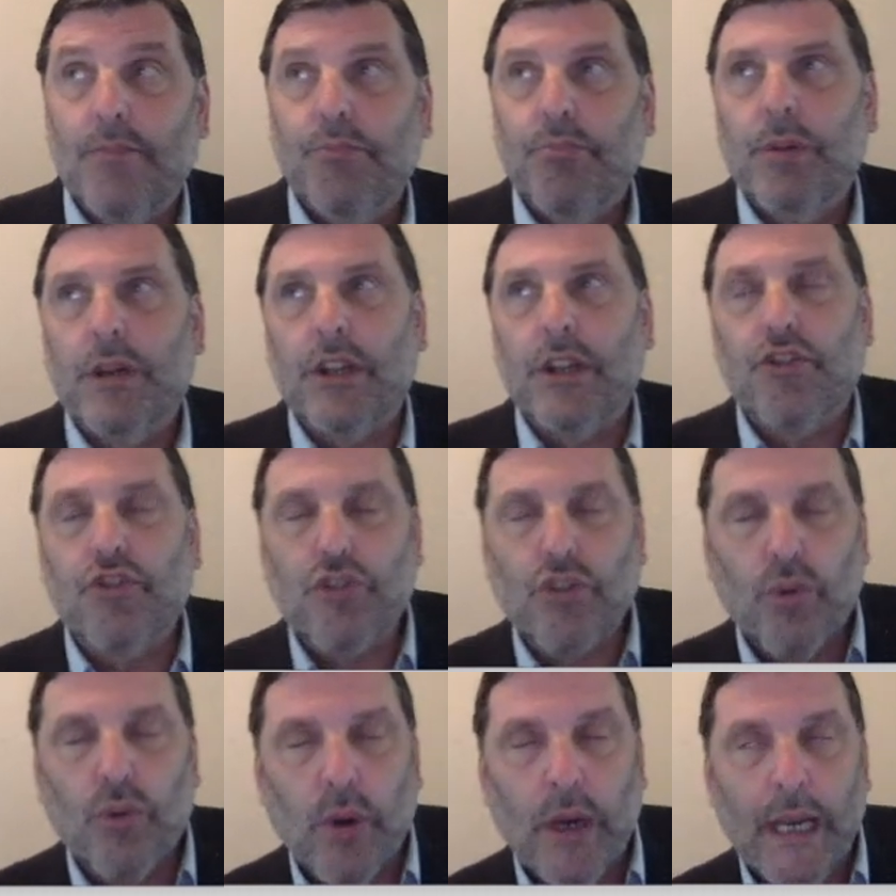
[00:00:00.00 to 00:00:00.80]
But a
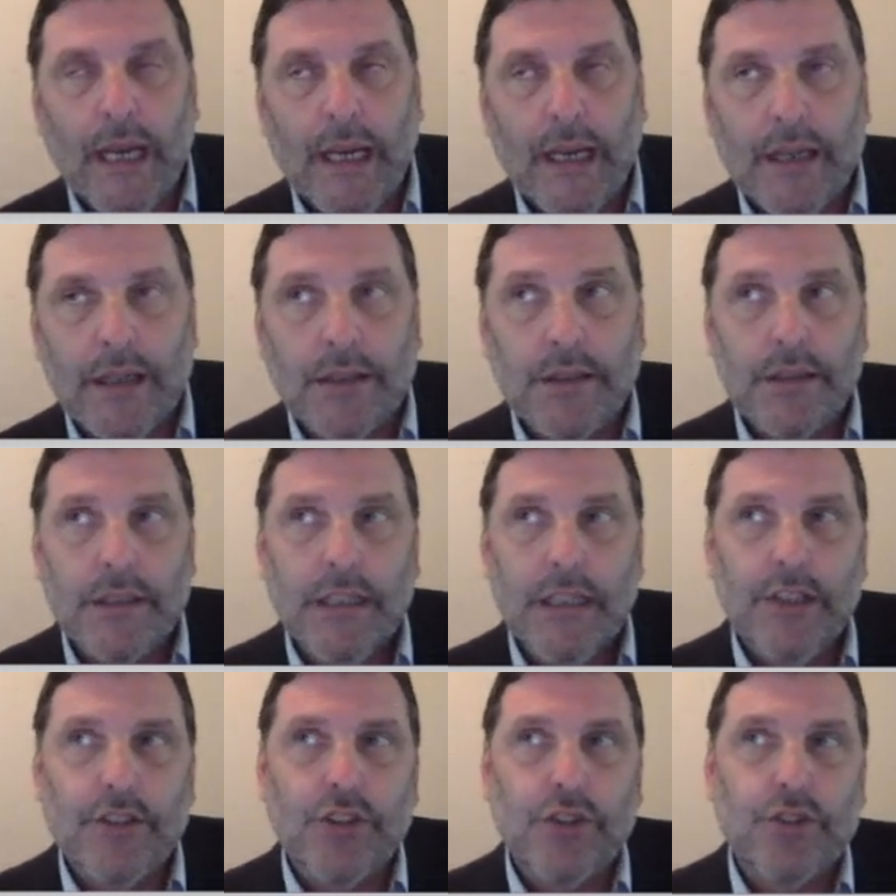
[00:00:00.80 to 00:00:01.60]
square
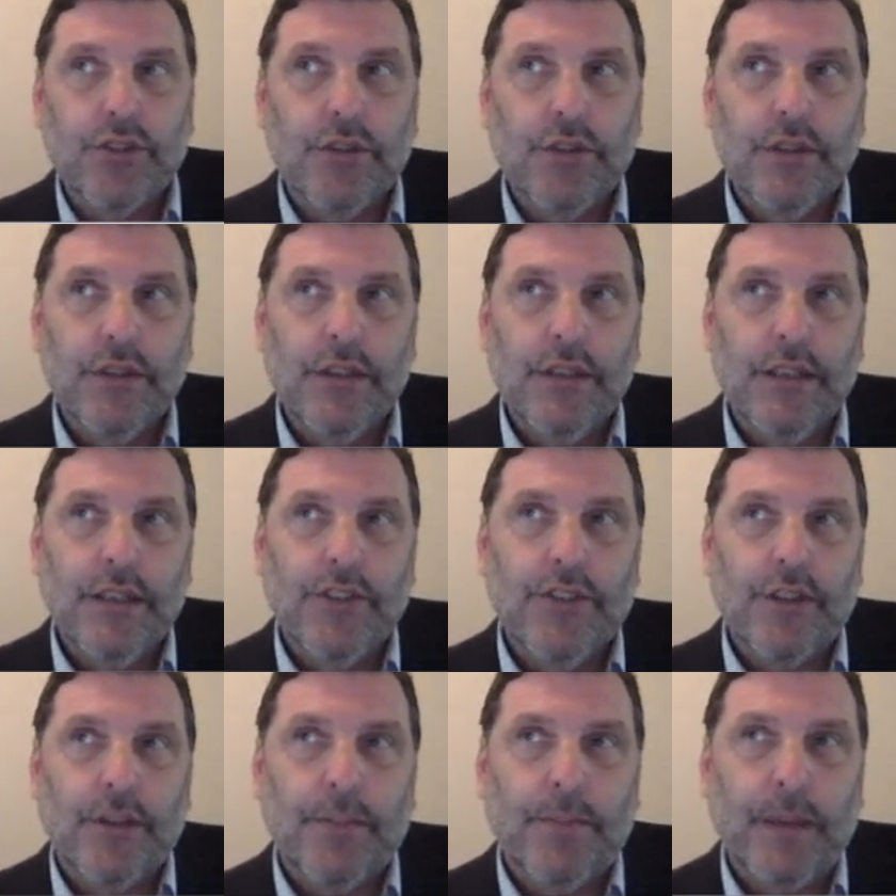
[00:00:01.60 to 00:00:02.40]

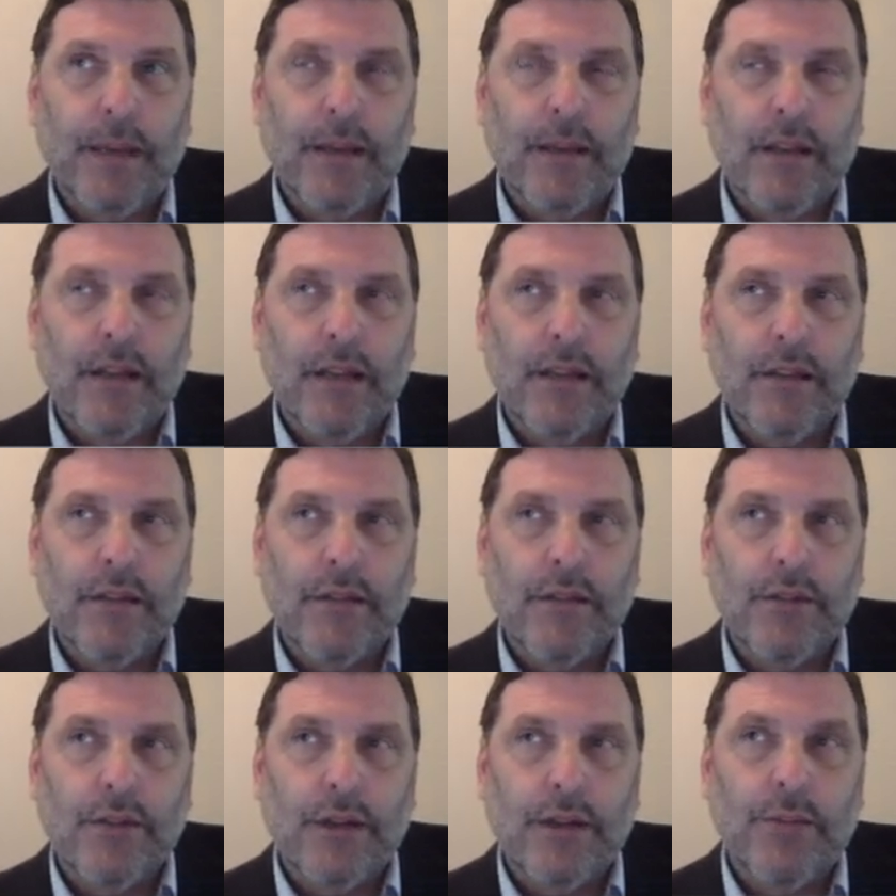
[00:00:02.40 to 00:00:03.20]
is a
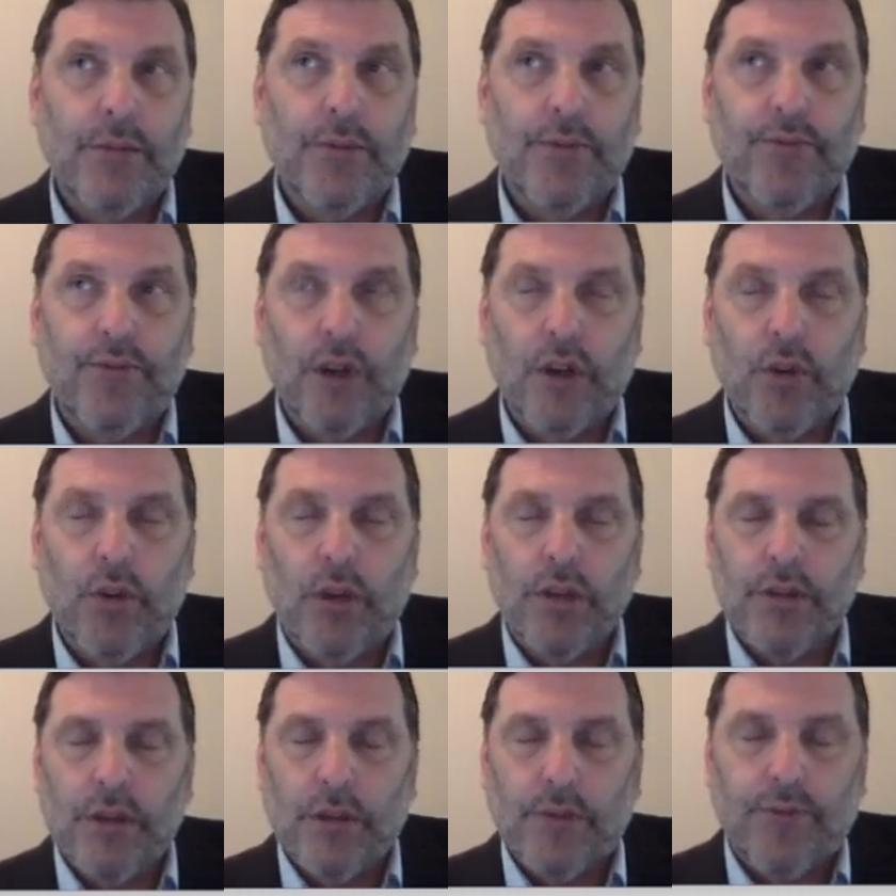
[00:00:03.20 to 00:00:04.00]
parallelogram with a
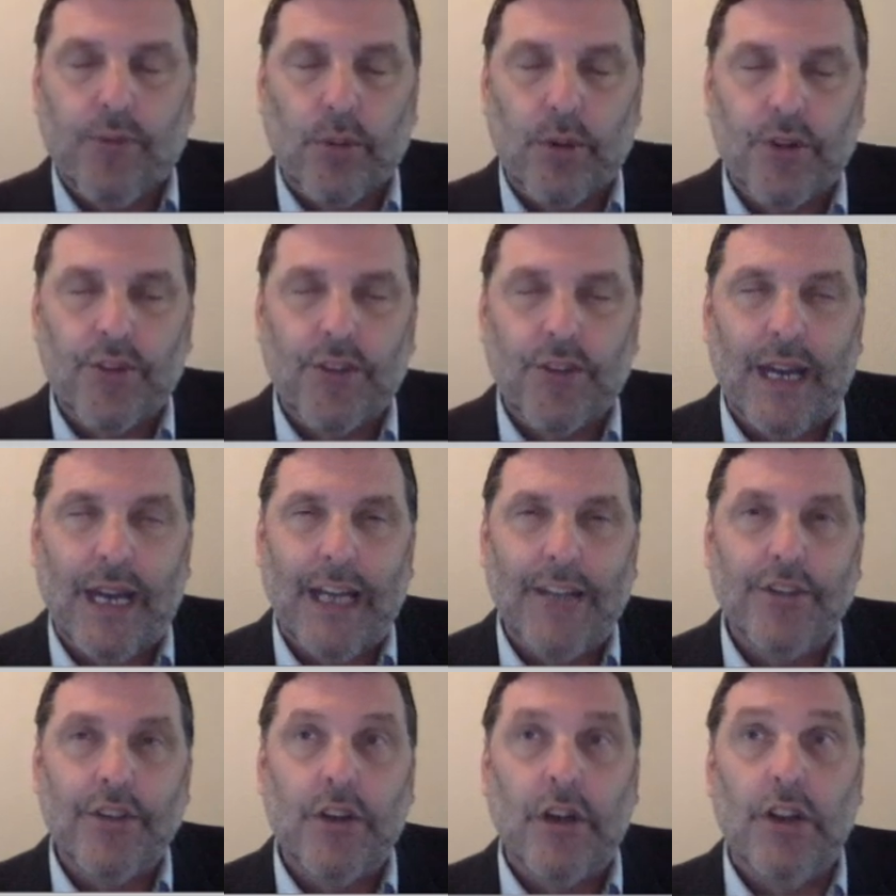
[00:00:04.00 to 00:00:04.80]
quadrilateral with four
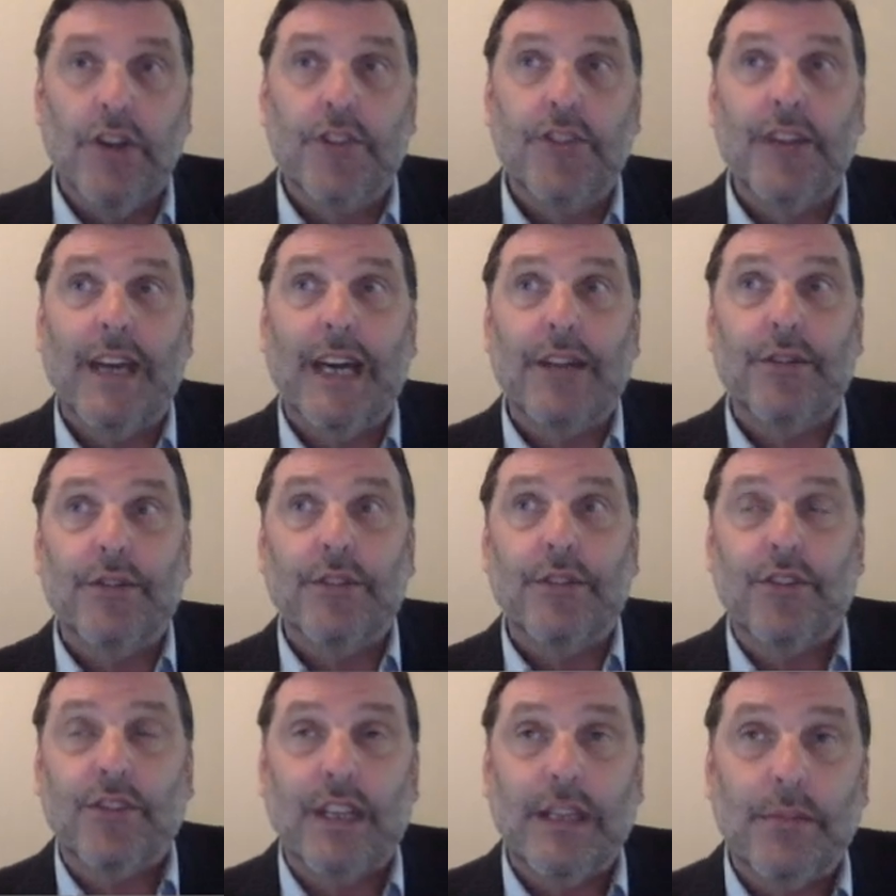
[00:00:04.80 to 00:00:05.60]
sides, and all the sides are
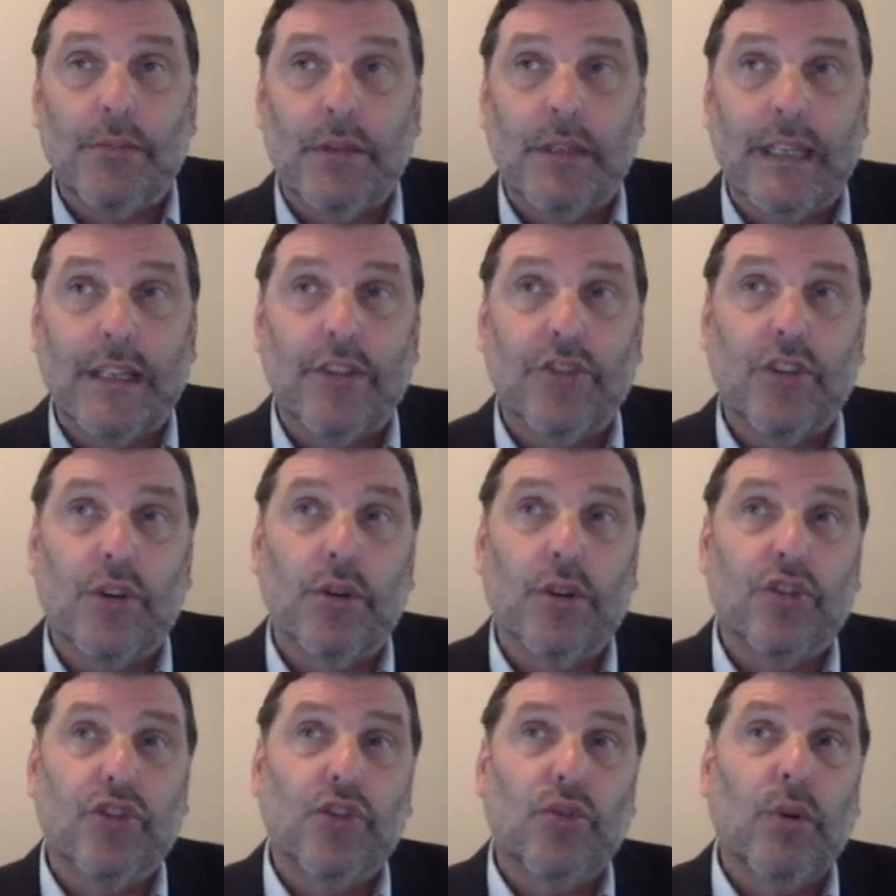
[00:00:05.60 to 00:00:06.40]
the same length.
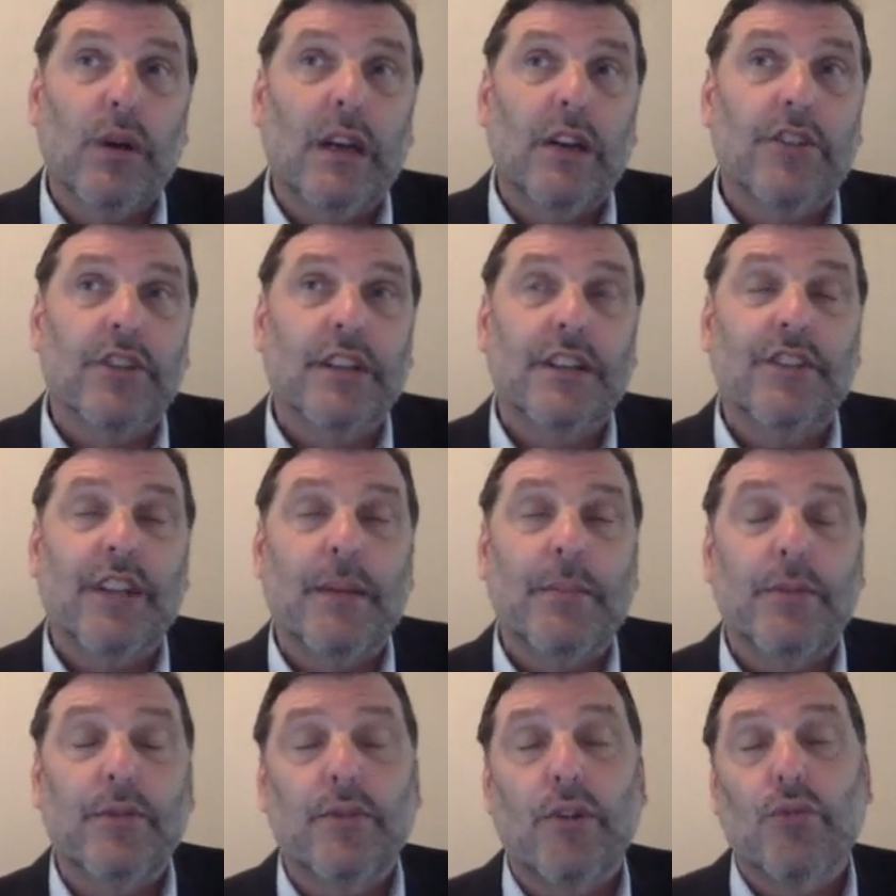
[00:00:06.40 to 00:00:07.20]
So a square is an
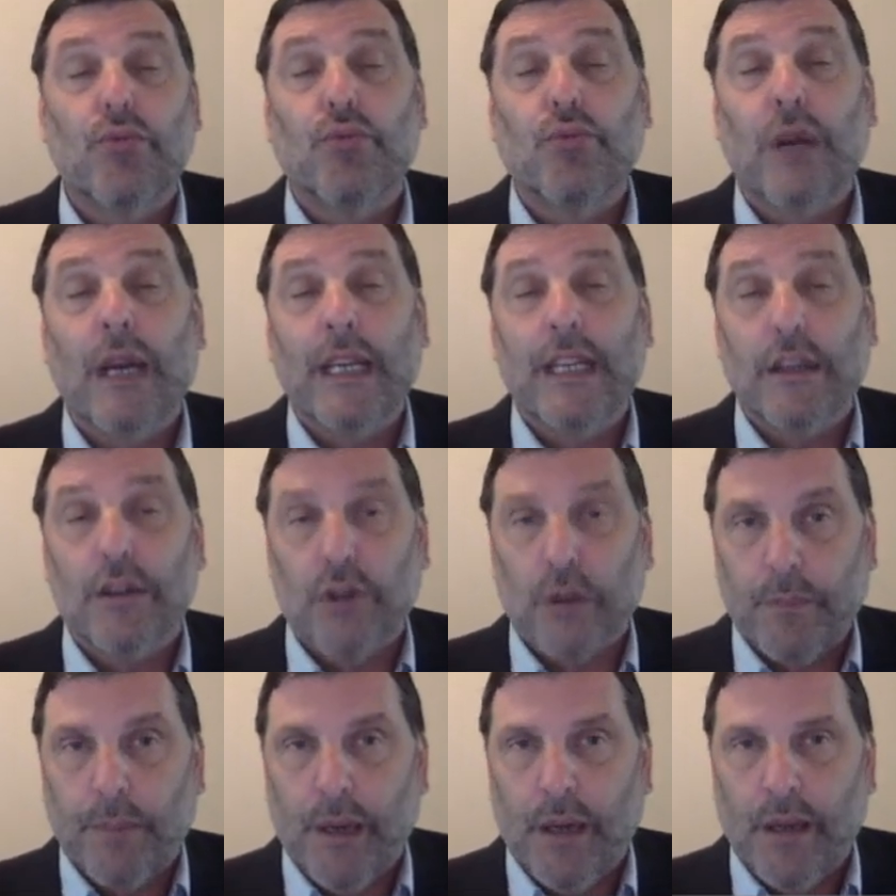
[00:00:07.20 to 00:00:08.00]
example of a
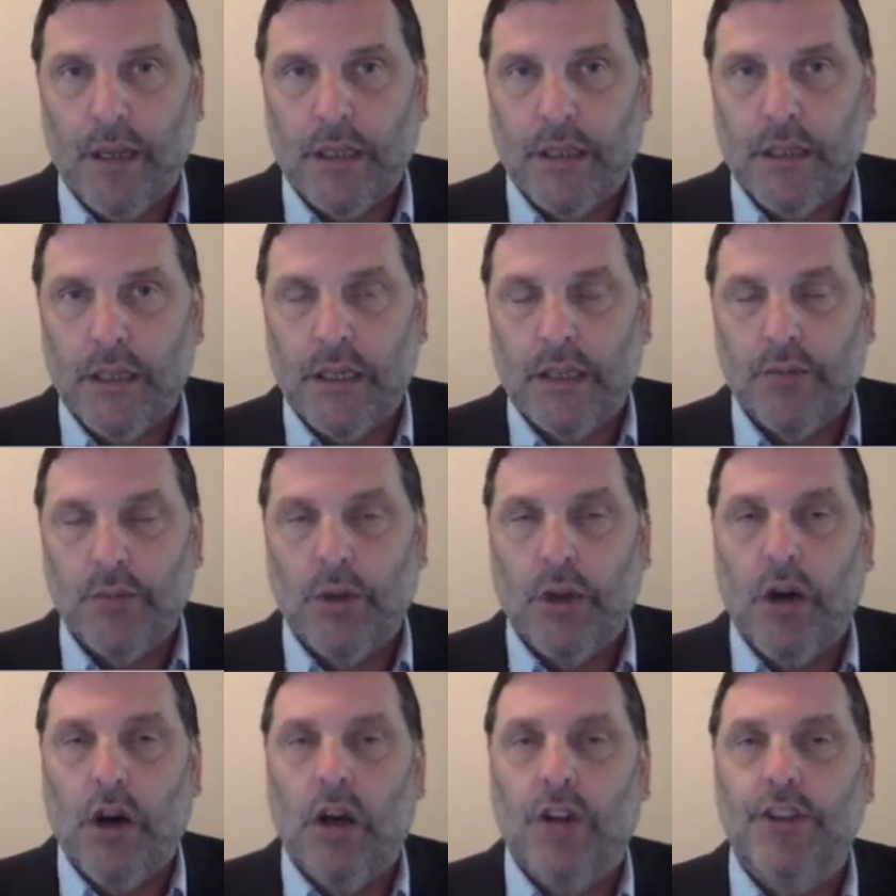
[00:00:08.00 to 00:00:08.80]
regular polygon,
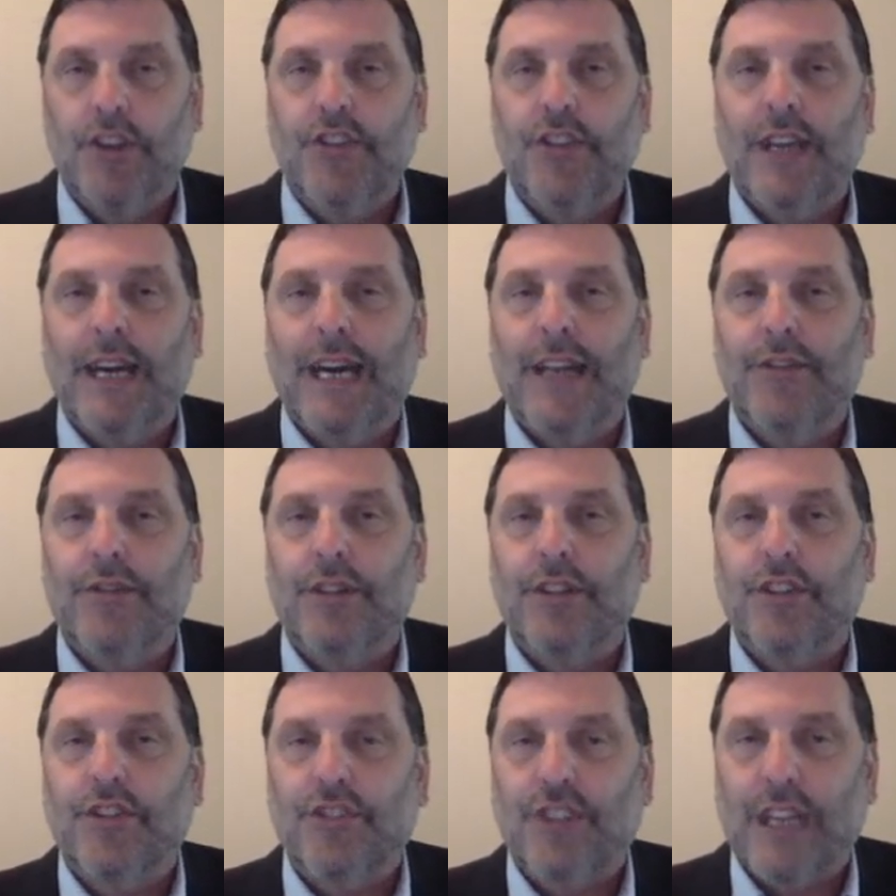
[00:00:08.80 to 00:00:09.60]
where all the sides are
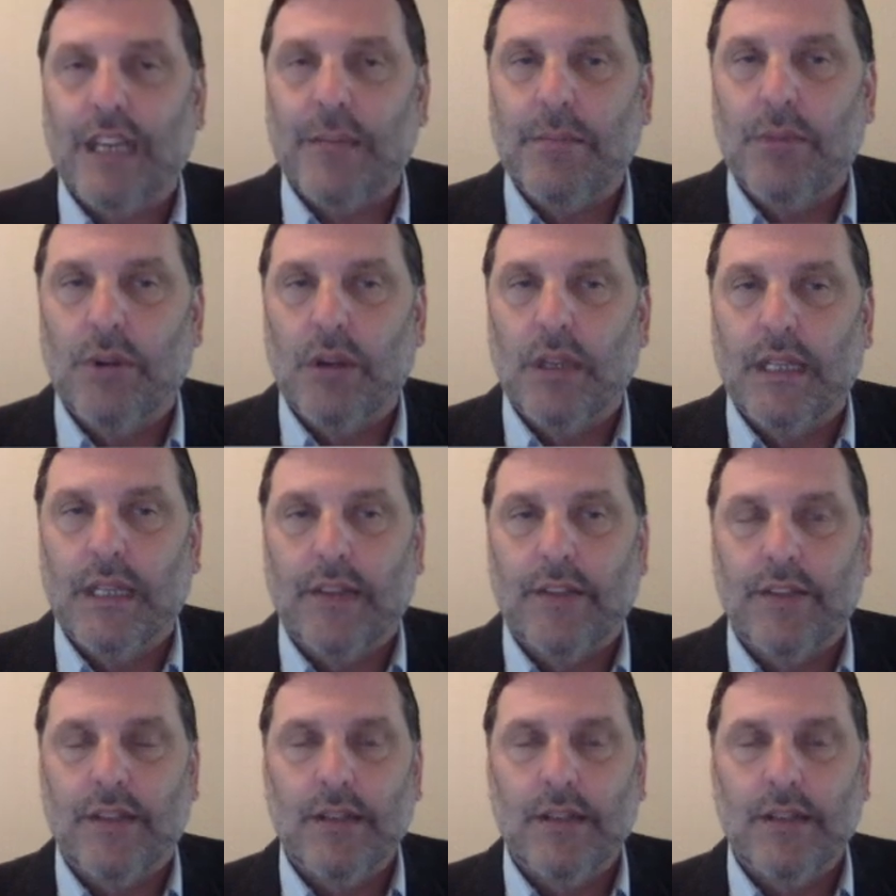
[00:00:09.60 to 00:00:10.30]
the same length.